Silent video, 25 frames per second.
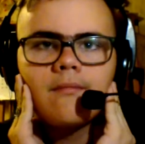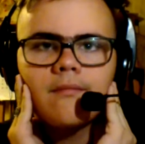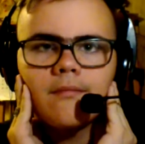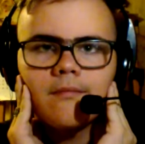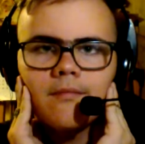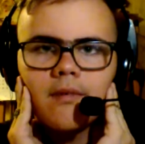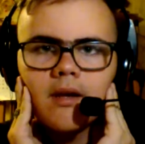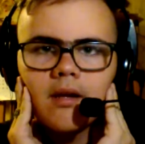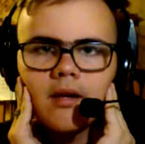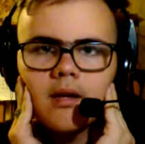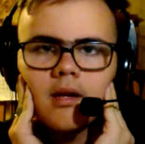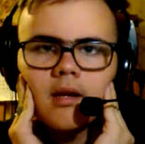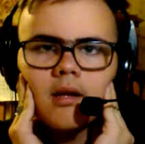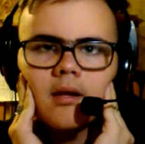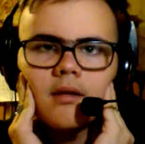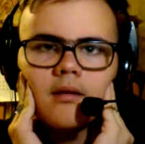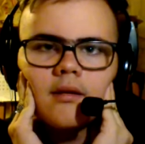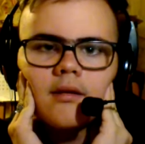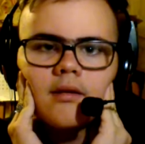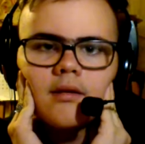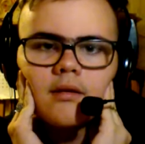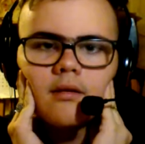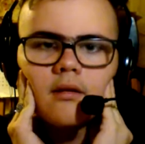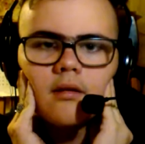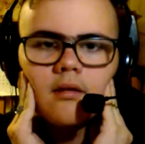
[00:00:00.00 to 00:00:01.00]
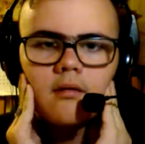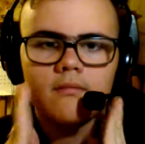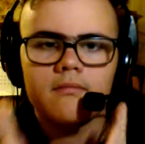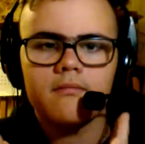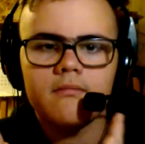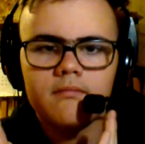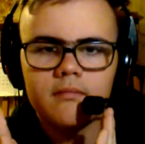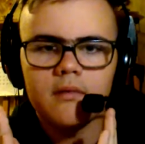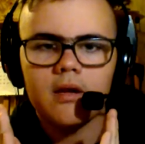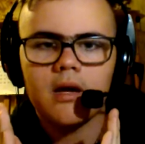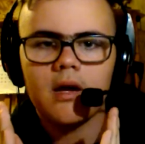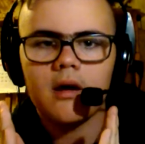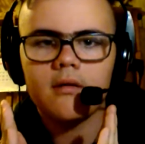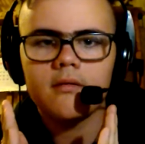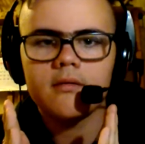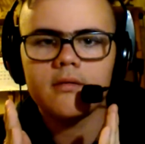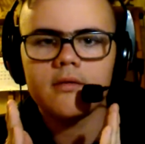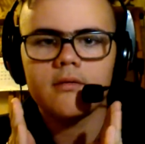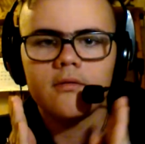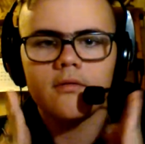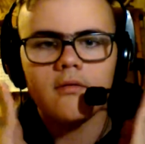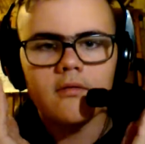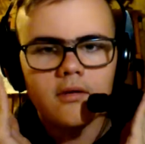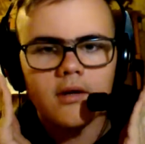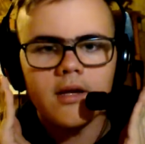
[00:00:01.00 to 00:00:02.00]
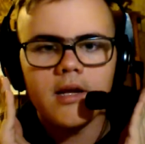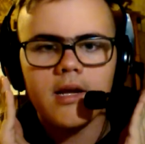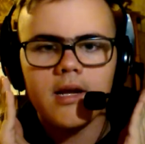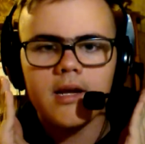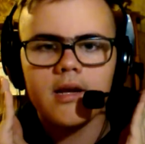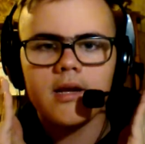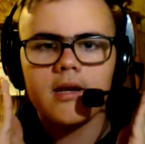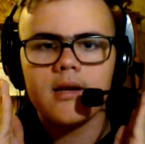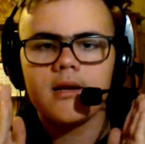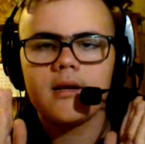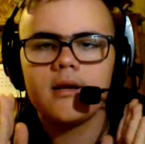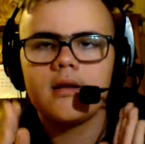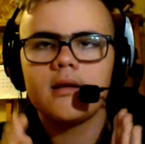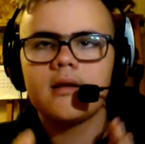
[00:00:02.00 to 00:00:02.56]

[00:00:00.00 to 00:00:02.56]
by getting the jaw out or in.